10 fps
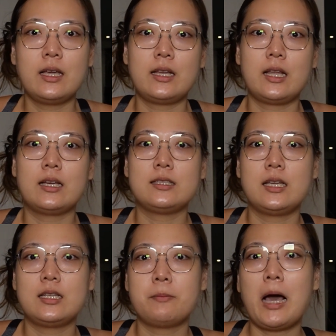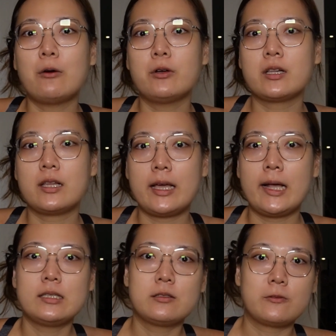and I attend a power
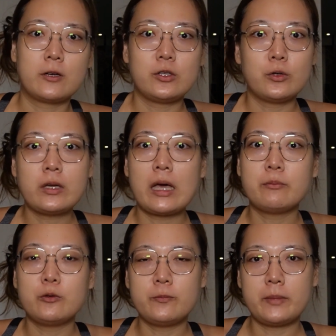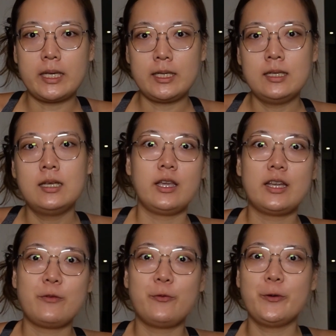class from yoga movement
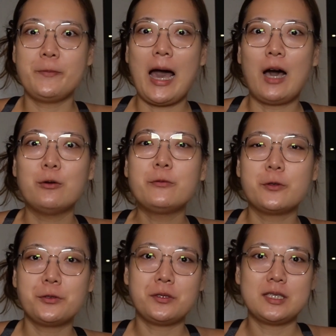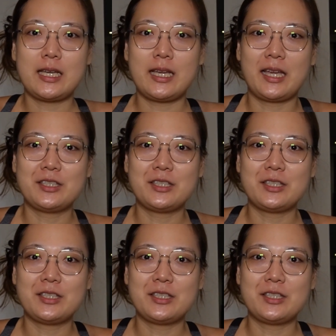and I feel powerful today.